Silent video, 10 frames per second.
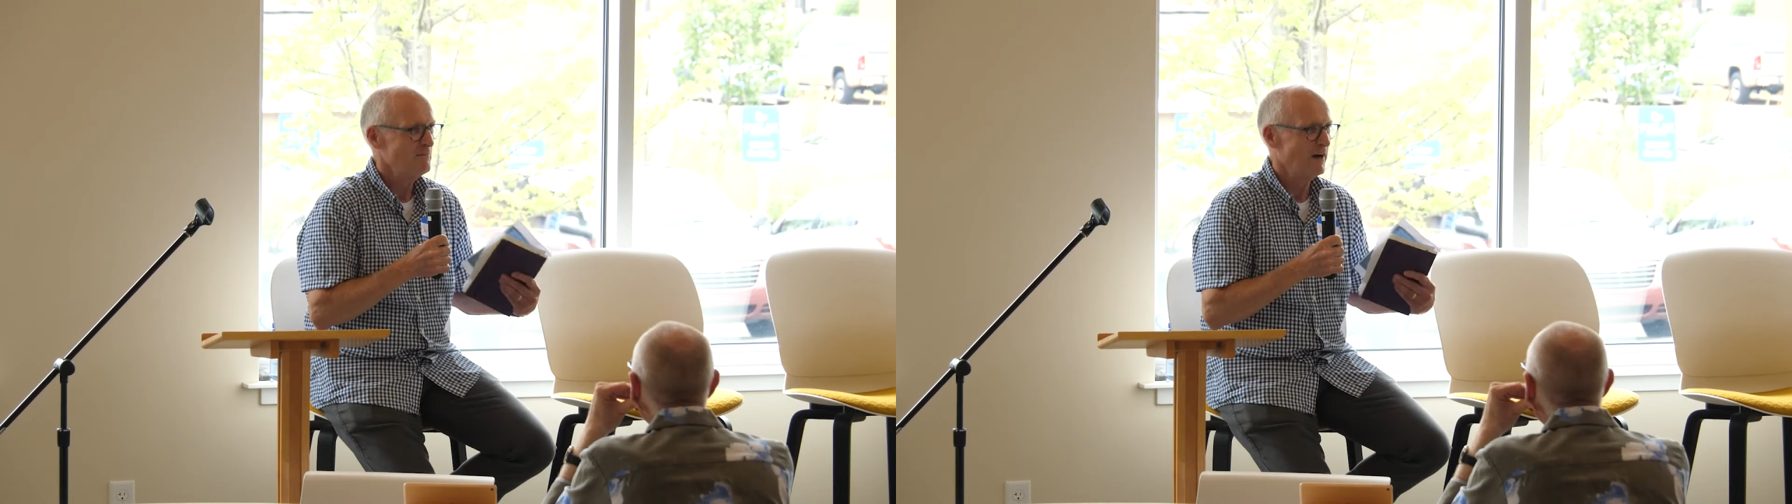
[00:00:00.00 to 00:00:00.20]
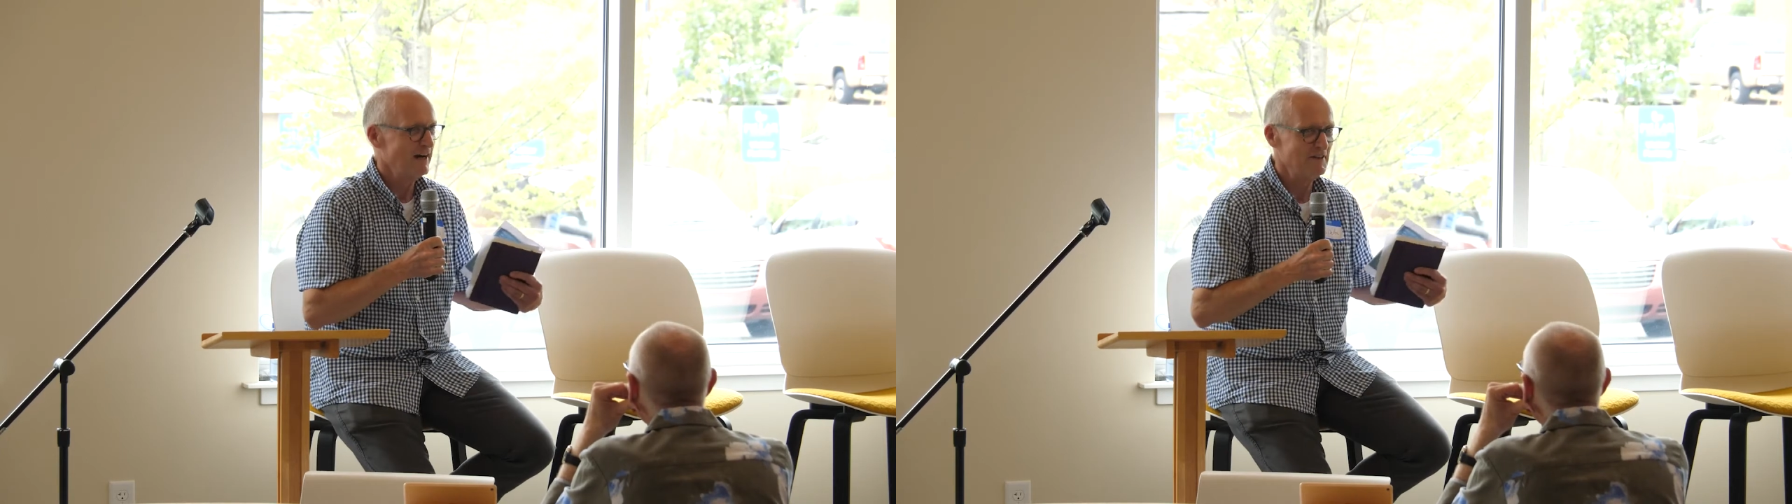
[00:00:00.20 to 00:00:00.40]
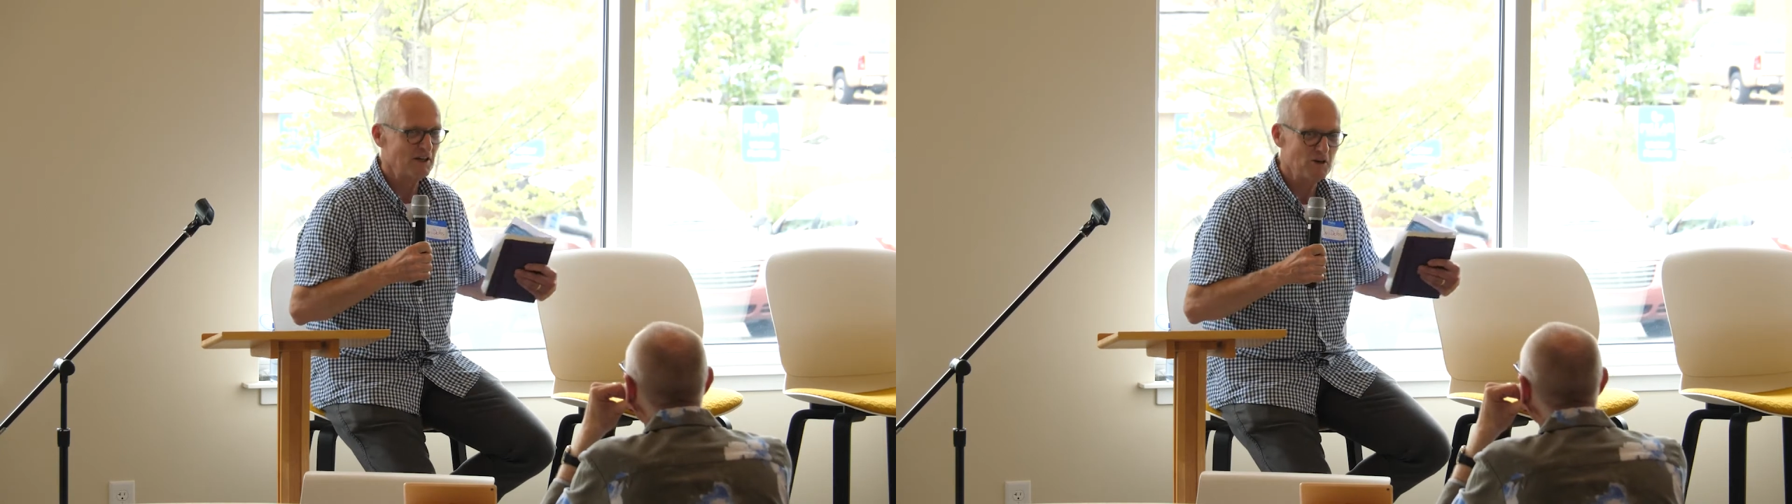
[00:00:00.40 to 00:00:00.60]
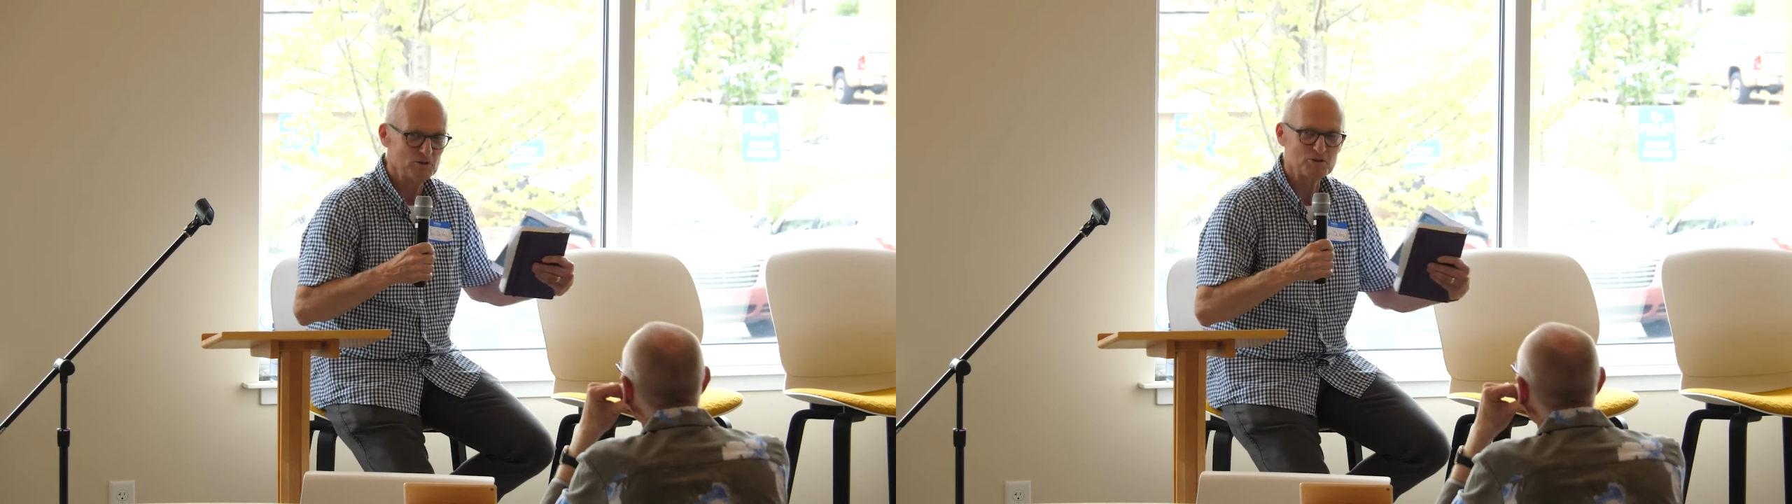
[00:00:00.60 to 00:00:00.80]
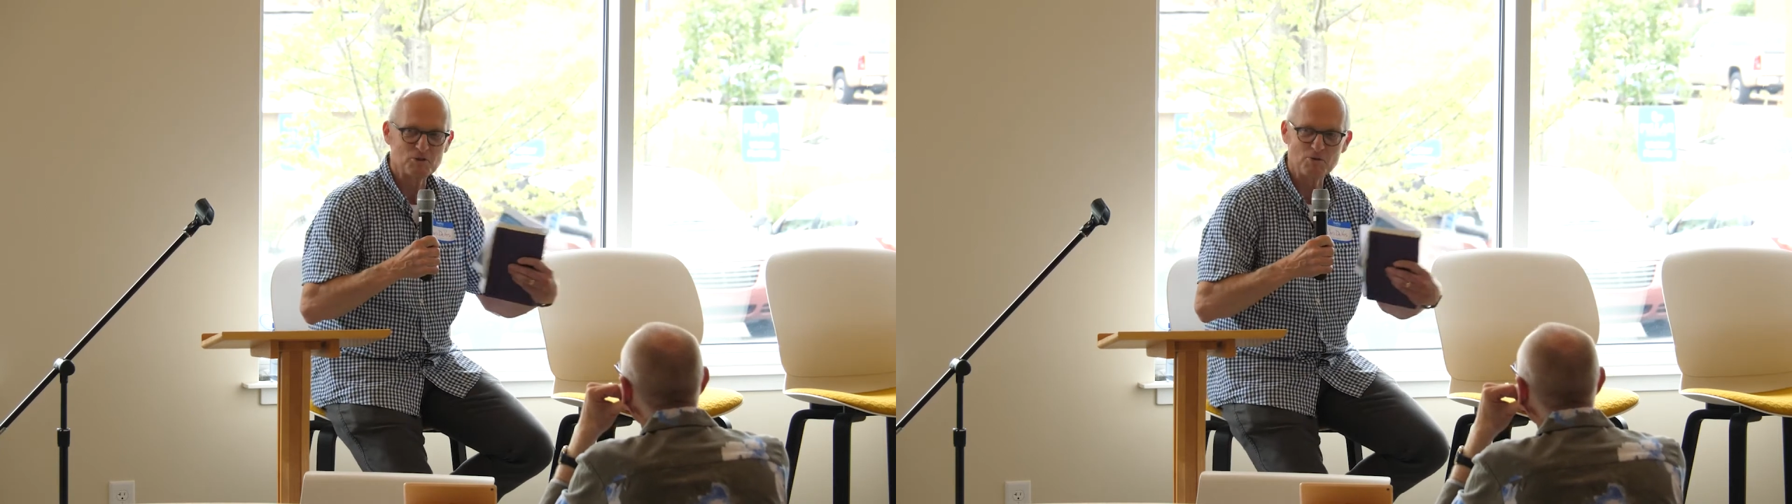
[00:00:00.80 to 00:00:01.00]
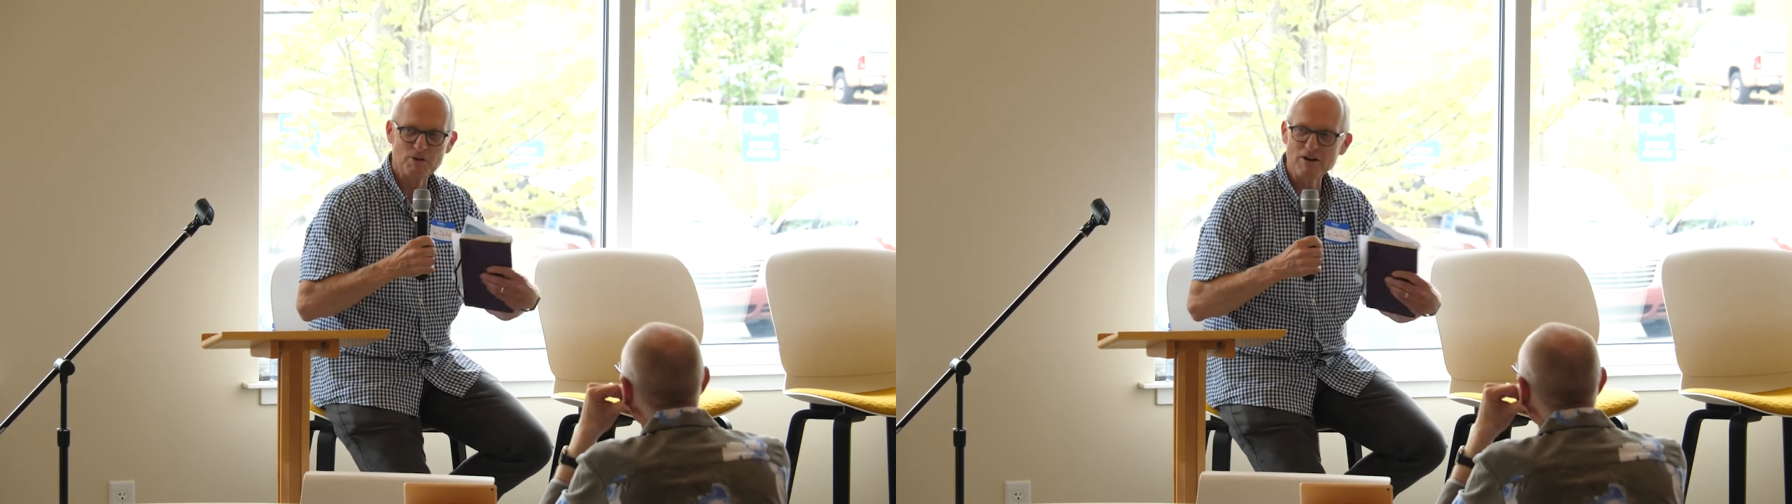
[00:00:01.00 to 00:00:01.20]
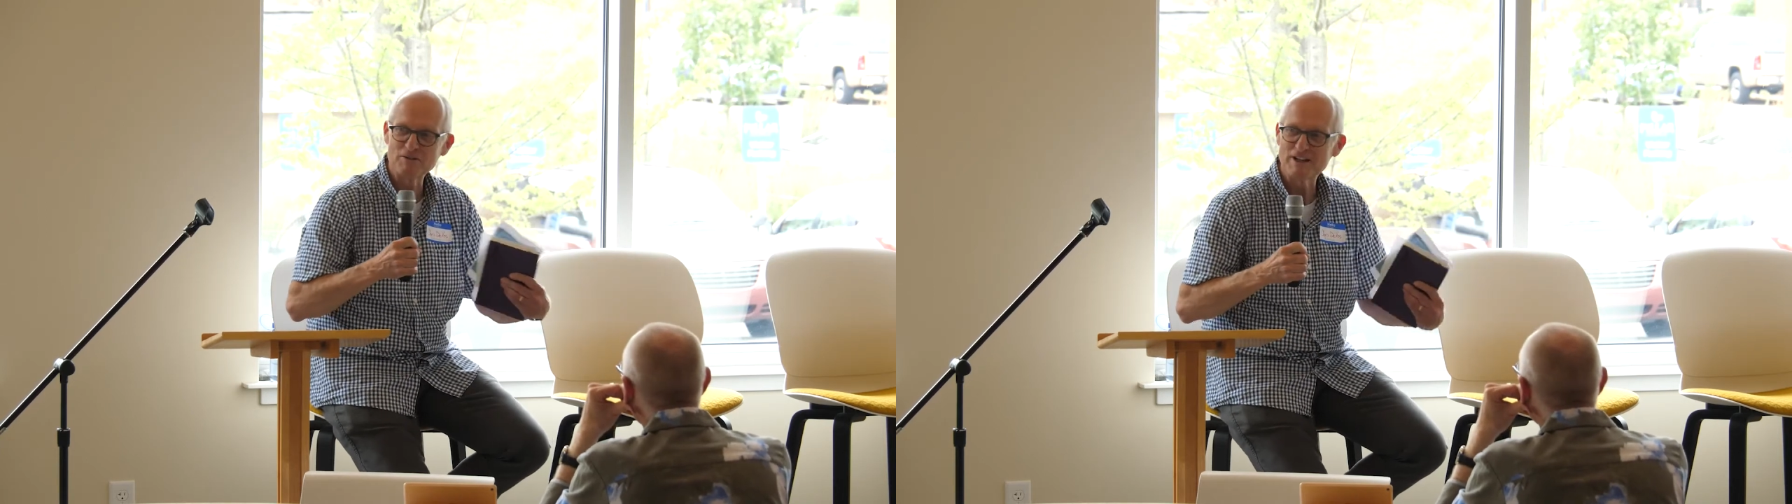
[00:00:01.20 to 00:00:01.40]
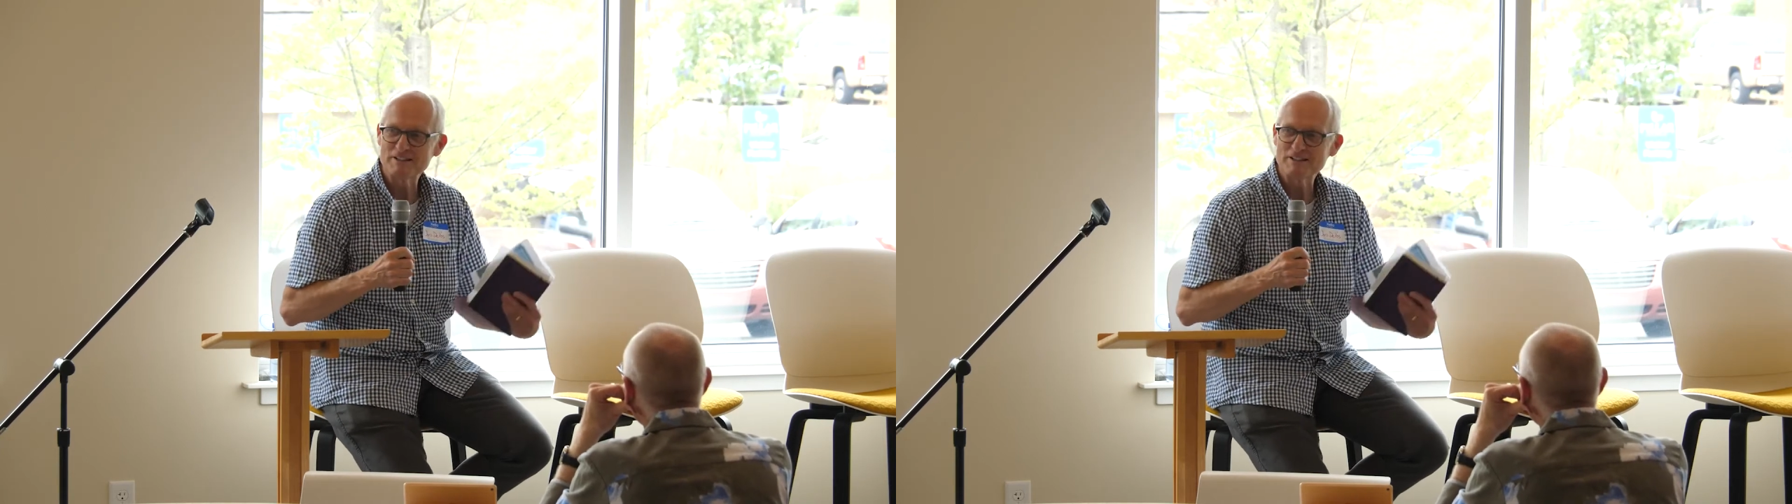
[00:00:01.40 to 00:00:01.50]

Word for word: by the culture around